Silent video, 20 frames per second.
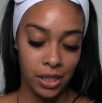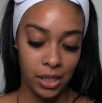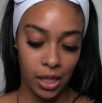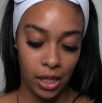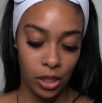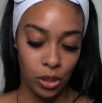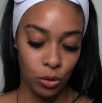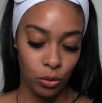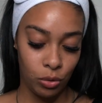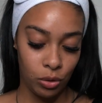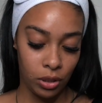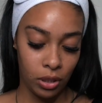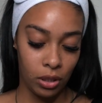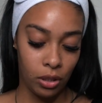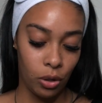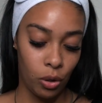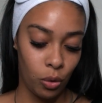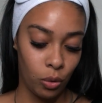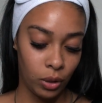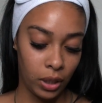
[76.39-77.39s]
I use the
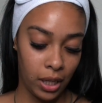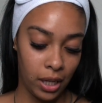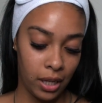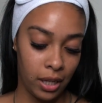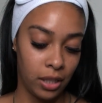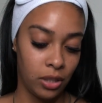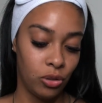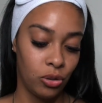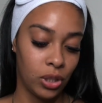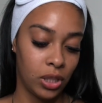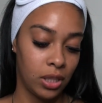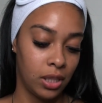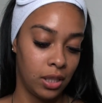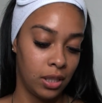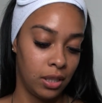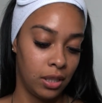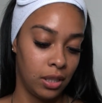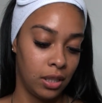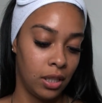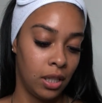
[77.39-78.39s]

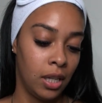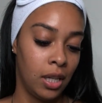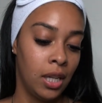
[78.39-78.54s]
OLEHENRIKSEN